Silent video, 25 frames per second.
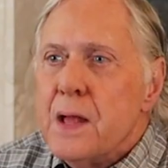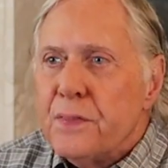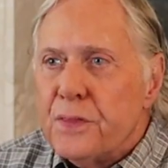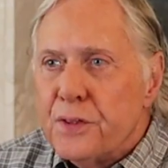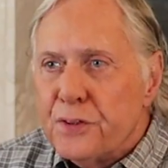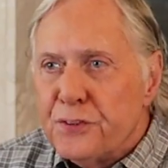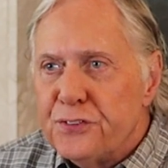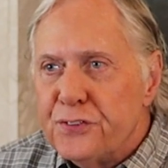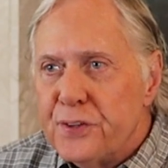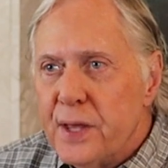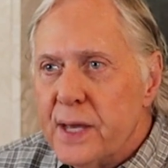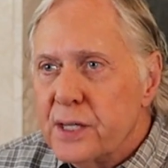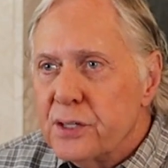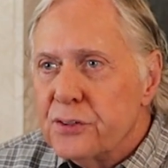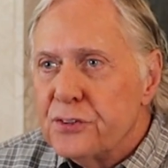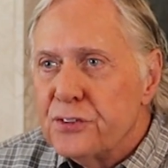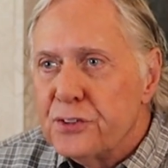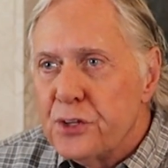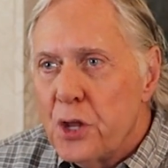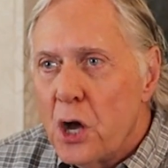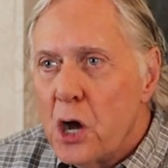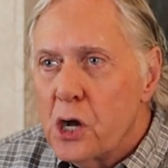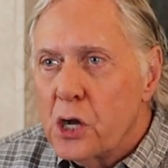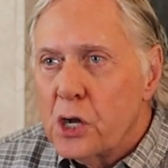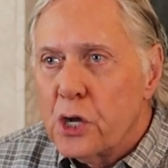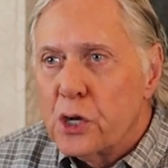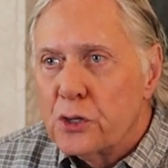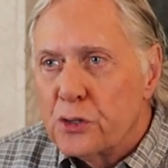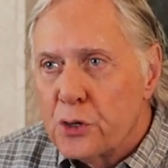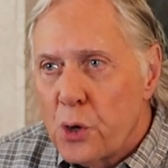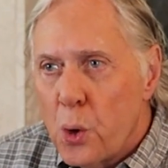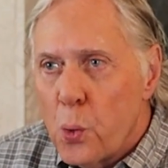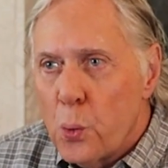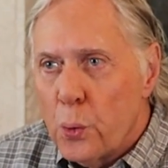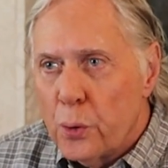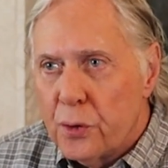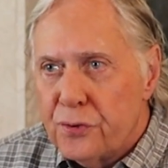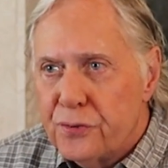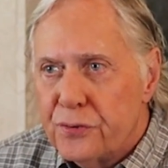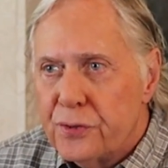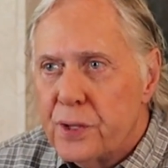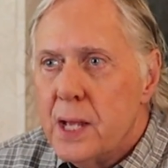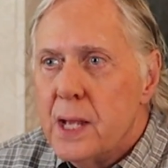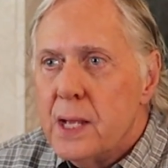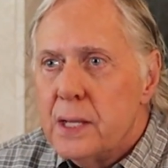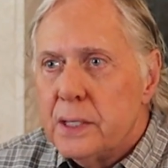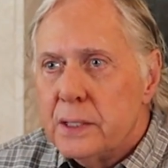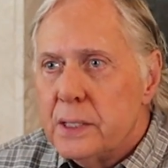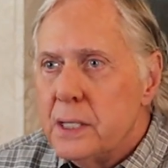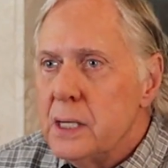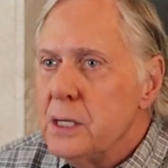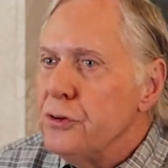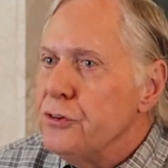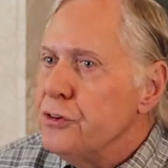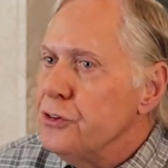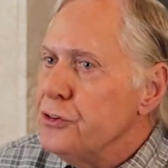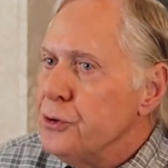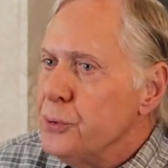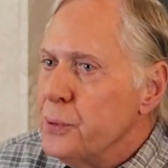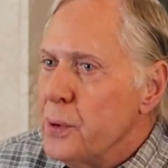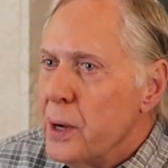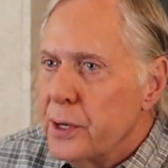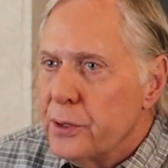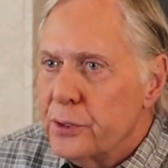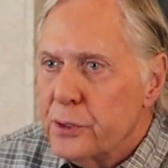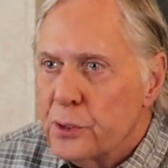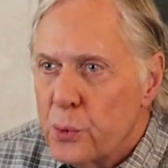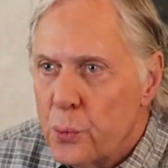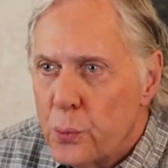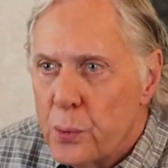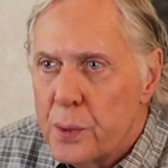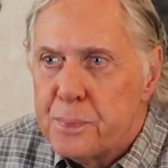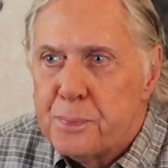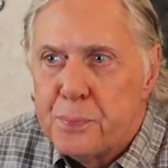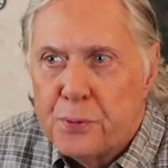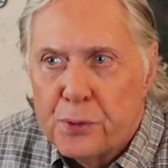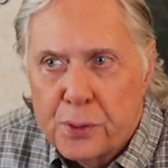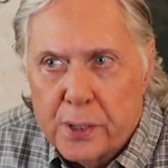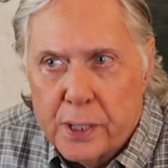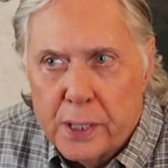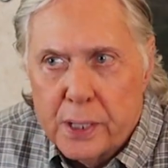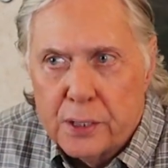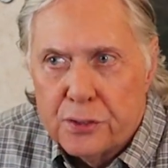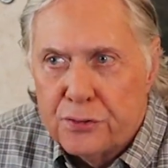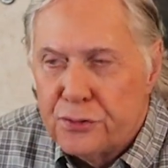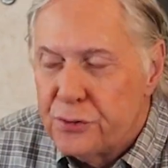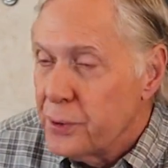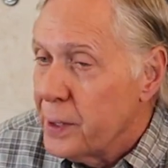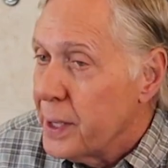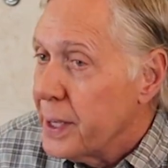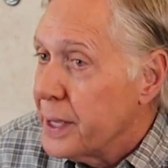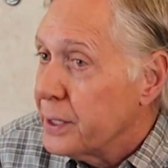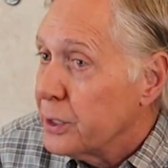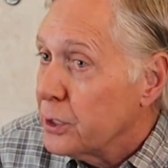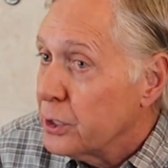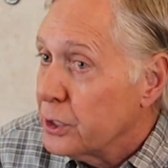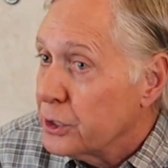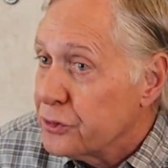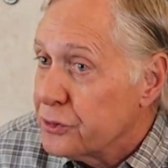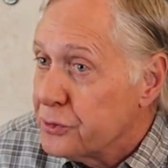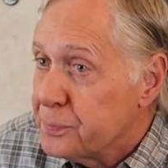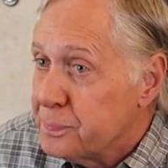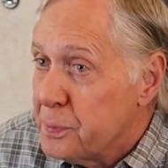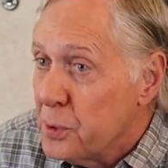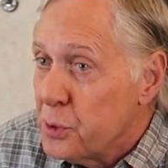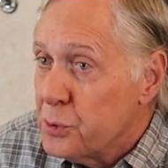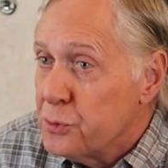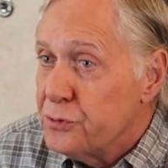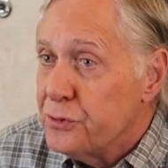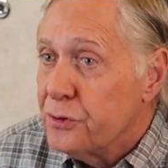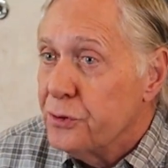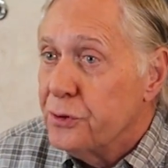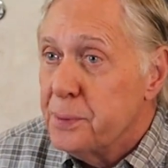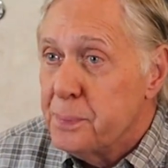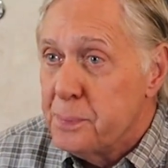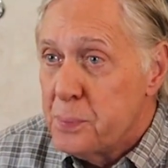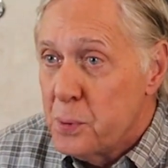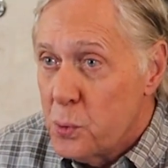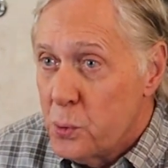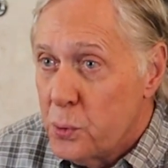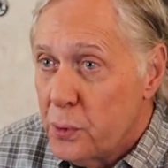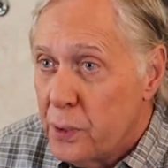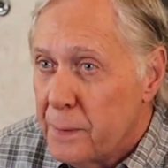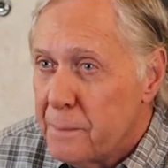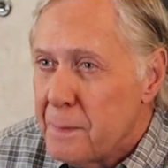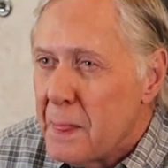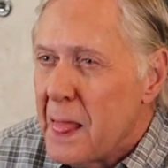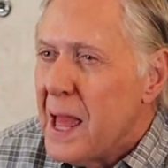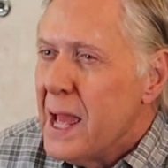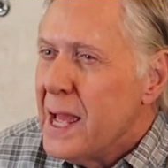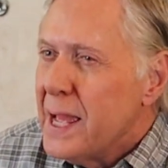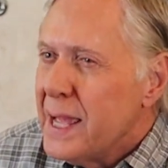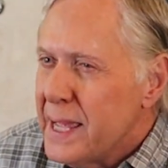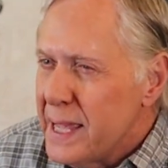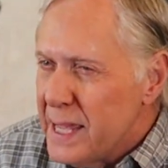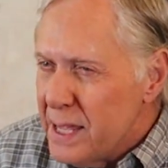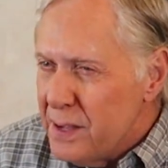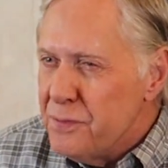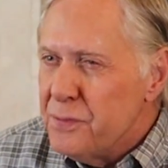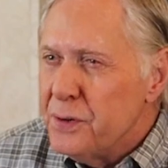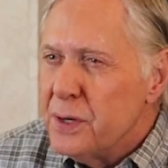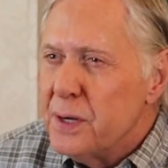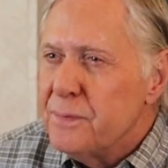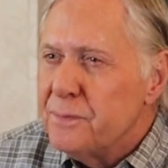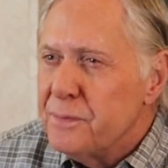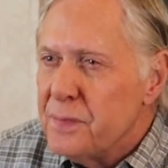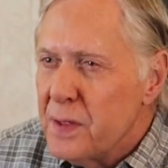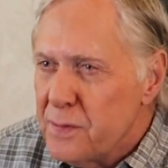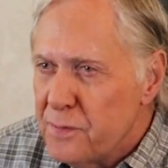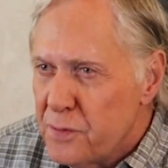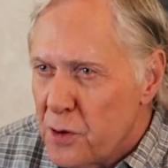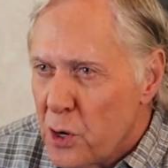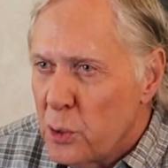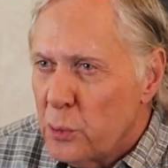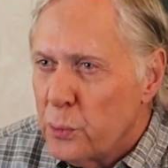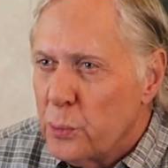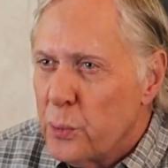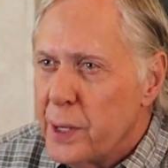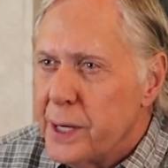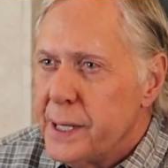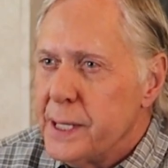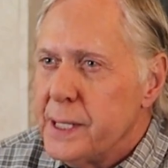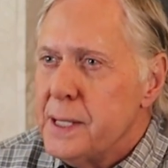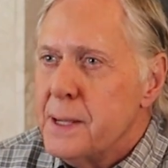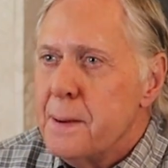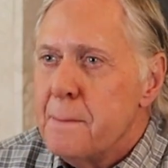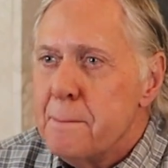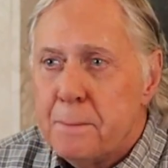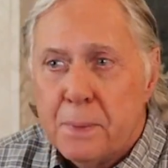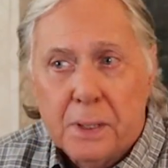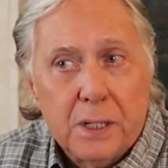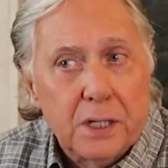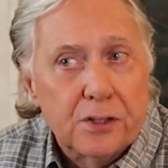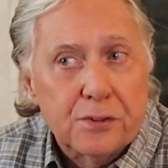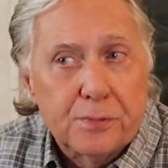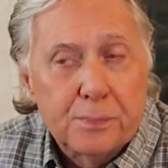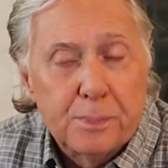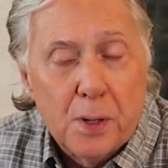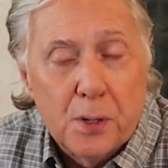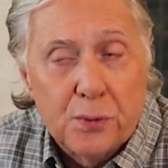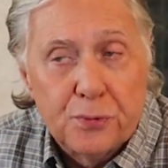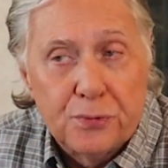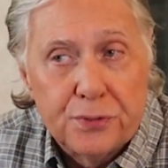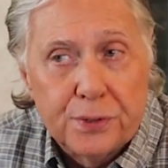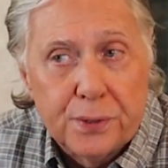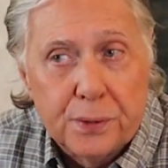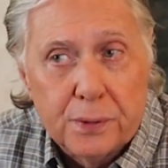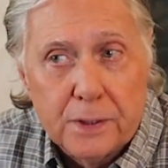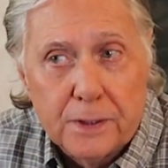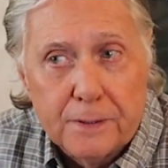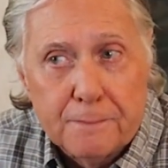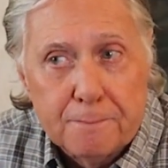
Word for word: The Sex Talk course teaches you how to equip your kids to handle exposure to porn, even if they've already been exposed to it.